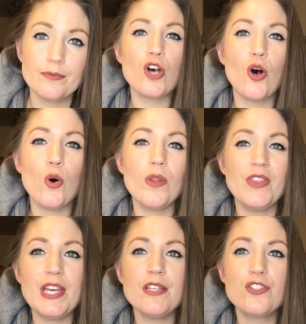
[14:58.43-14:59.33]
So
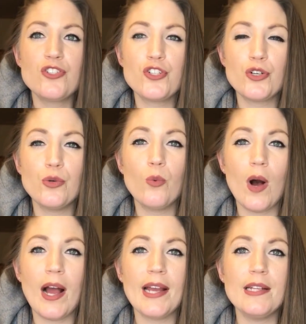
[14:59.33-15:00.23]
these two
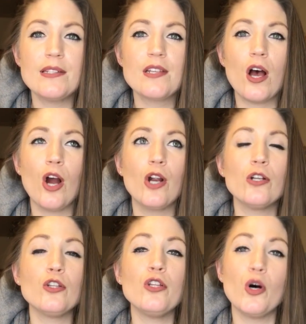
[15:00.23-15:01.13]
wines are
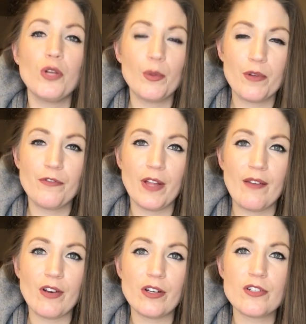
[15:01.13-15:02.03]
loaded with
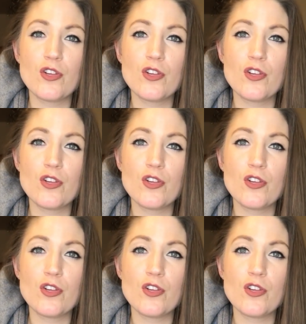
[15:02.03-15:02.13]
flavors.